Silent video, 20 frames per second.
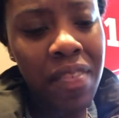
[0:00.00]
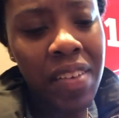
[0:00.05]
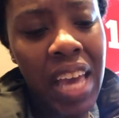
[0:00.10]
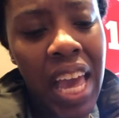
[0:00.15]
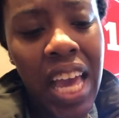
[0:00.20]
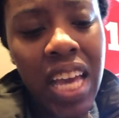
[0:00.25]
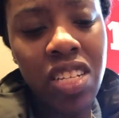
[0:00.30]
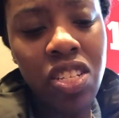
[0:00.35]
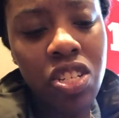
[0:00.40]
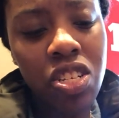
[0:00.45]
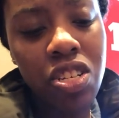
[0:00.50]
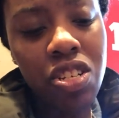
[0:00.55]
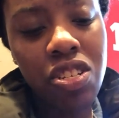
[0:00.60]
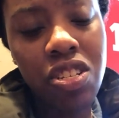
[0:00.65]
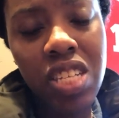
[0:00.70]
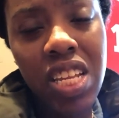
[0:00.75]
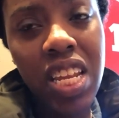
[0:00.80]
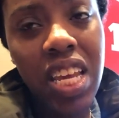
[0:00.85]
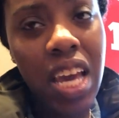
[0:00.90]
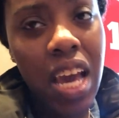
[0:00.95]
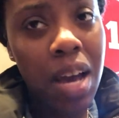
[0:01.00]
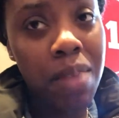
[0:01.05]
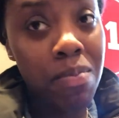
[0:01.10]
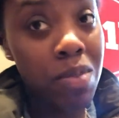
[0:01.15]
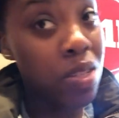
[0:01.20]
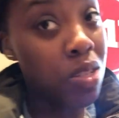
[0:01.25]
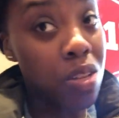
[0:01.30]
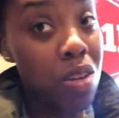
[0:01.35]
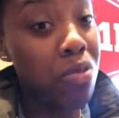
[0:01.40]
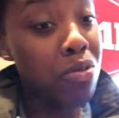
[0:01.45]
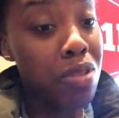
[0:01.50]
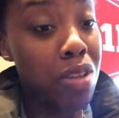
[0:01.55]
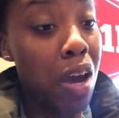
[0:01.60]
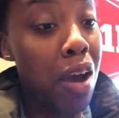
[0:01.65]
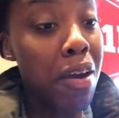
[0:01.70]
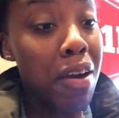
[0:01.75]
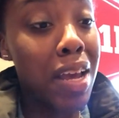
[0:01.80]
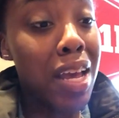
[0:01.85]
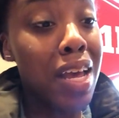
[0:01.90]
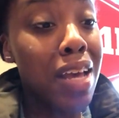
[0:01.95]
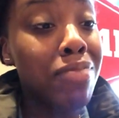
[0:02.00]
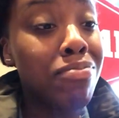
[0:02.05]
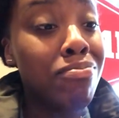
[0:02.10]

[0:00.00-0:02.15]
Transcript: have Cane's in your city, I'm so sorry.